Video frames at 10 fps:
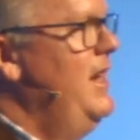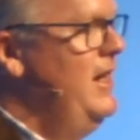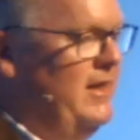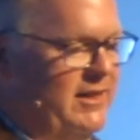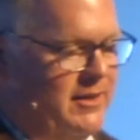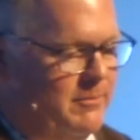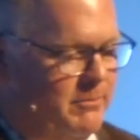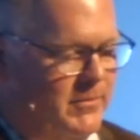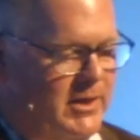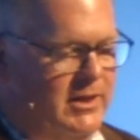
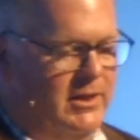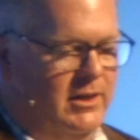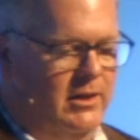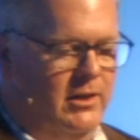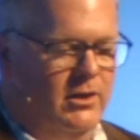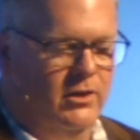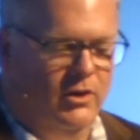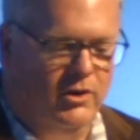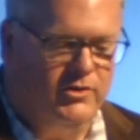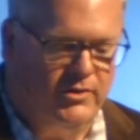kingdom
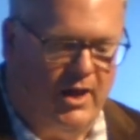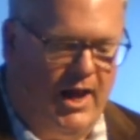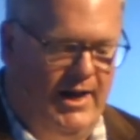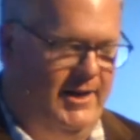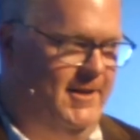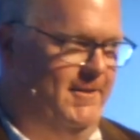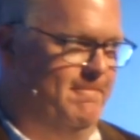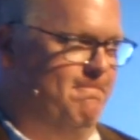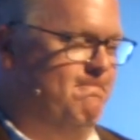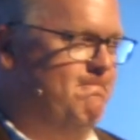looks like.
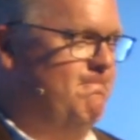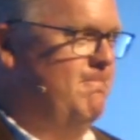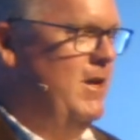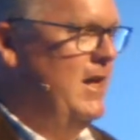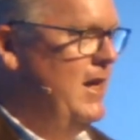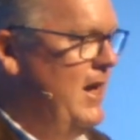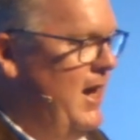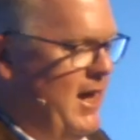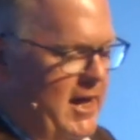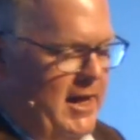
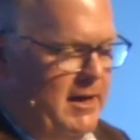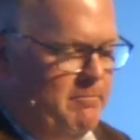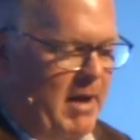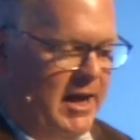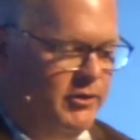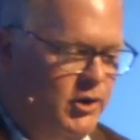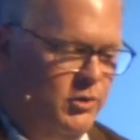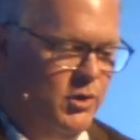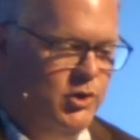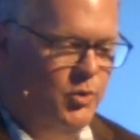In
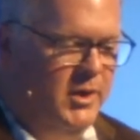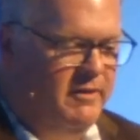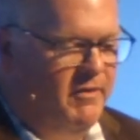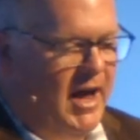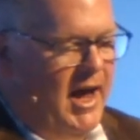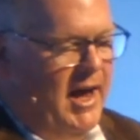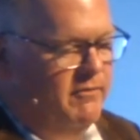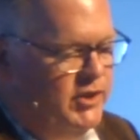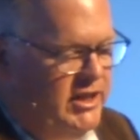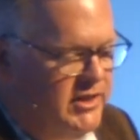Matthew
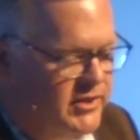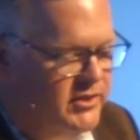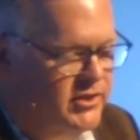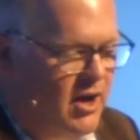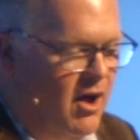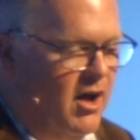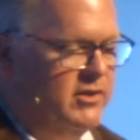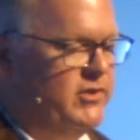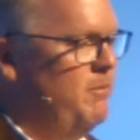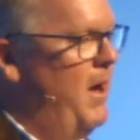25, Jesus
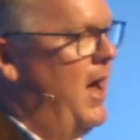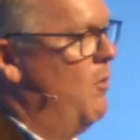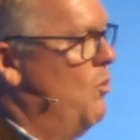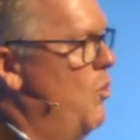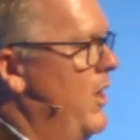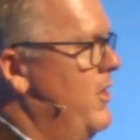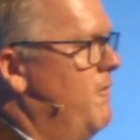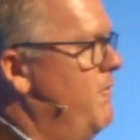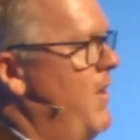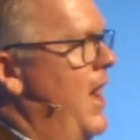talks about what
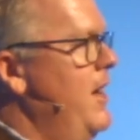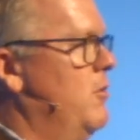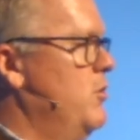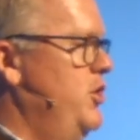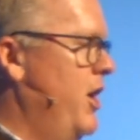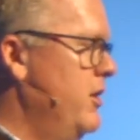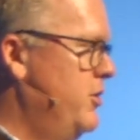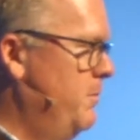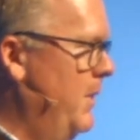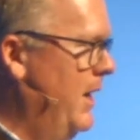the final
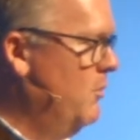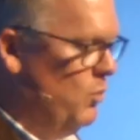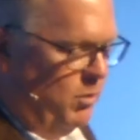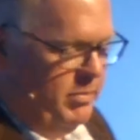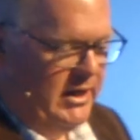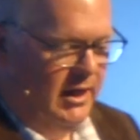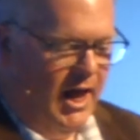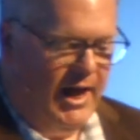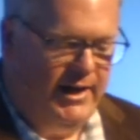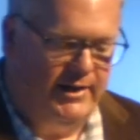judgment will be
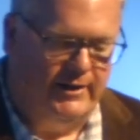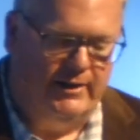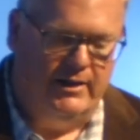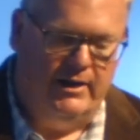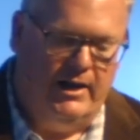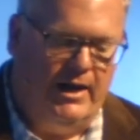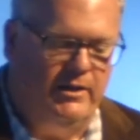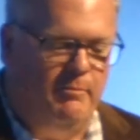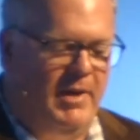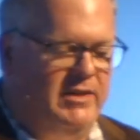like.
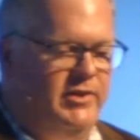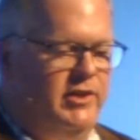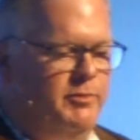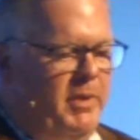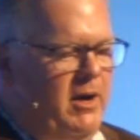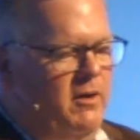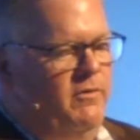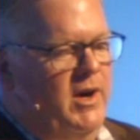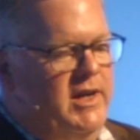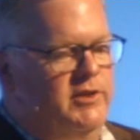And the message
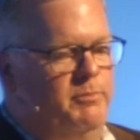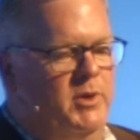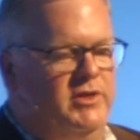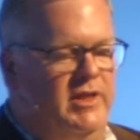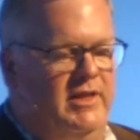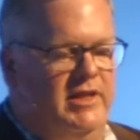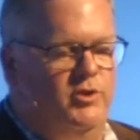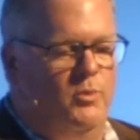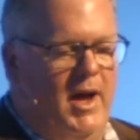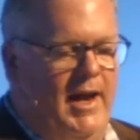paraphrase puts it
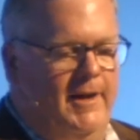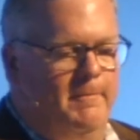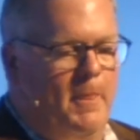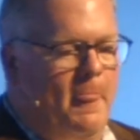this way